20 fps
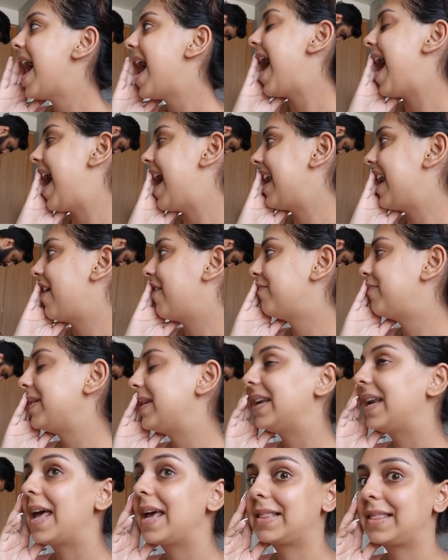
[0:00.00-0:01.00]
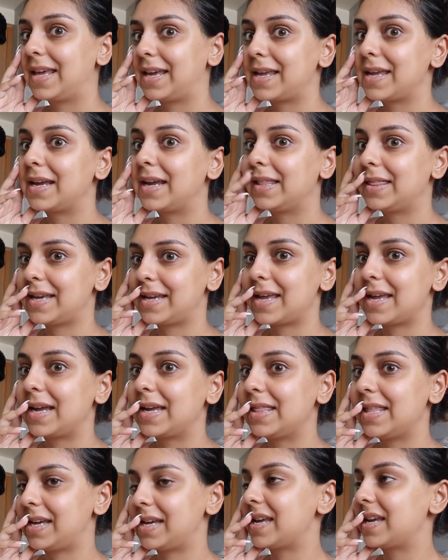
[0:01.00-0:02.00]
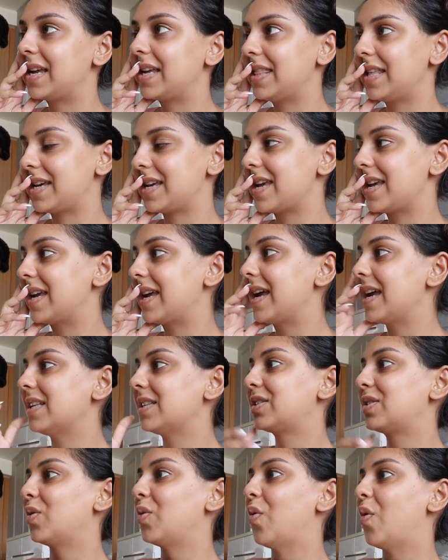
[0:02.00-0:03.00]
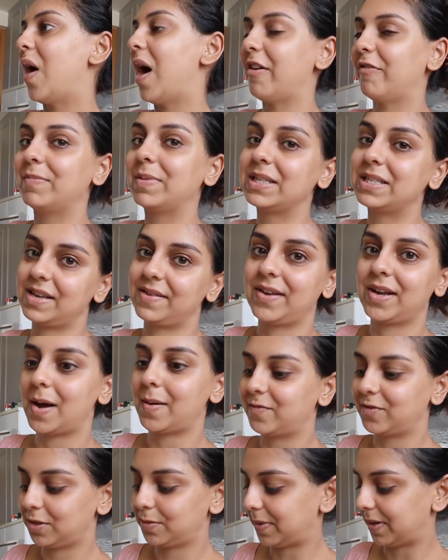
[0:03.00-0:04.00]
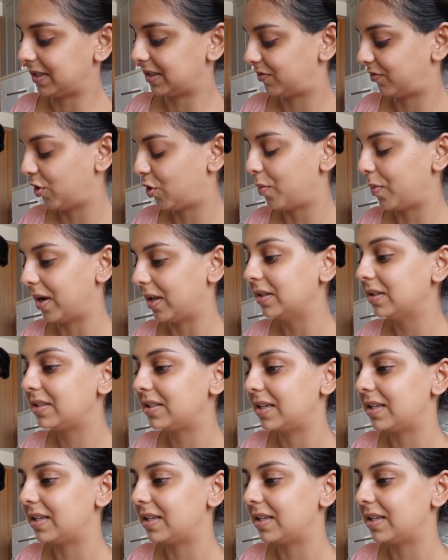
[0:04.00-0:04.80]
And I've been like dekhenge. So I've been saving up for the past few months.